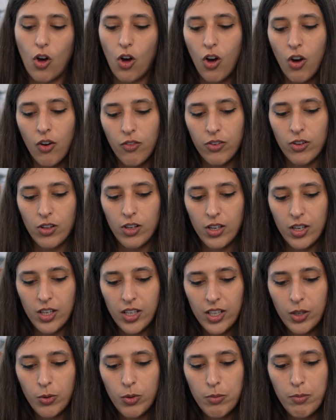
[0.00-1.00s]
of uh,
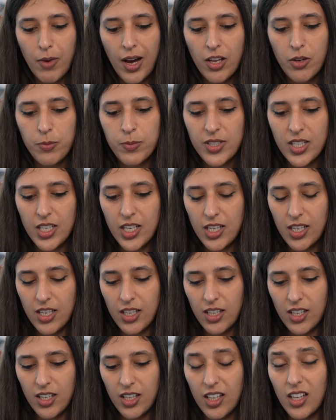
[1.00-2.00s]
liquid biopsy in,
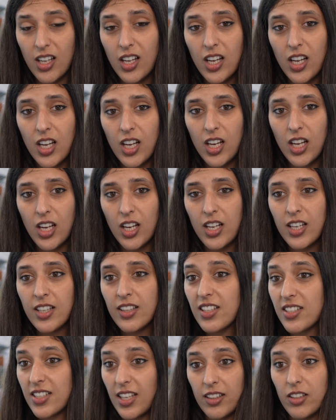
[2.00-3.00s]
uh, in
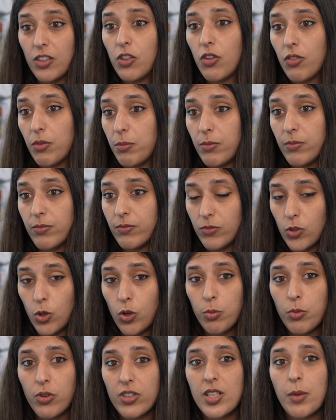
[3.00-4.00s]
the setting of um,
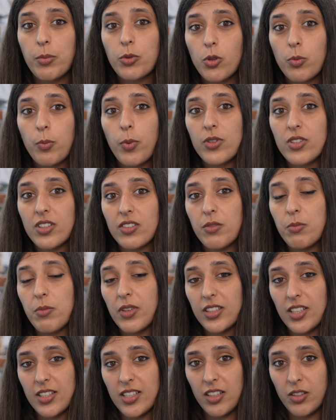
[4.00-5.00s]
hormone receptor positive
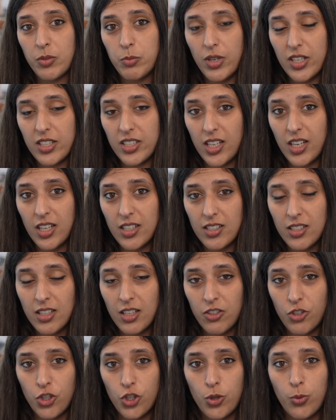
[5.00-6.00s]
metastatic breast cancer
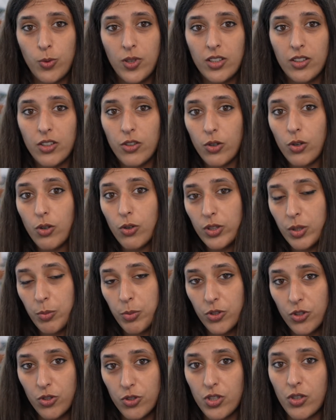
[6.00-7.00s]
and showing the role the
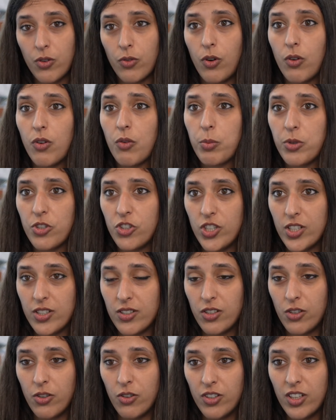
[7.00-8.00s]
prognostic role of
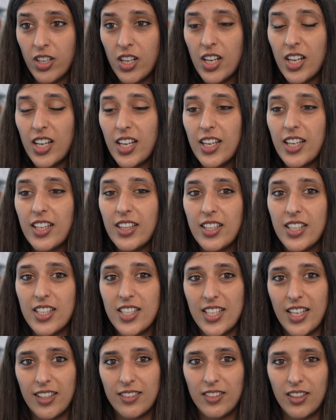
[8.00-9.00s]
progesterone in
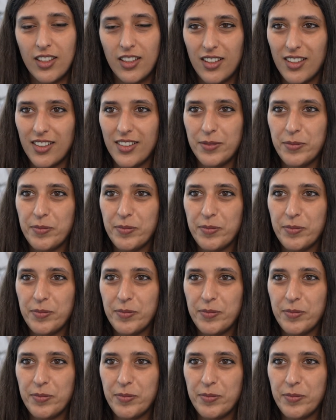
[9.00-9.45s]
this setting.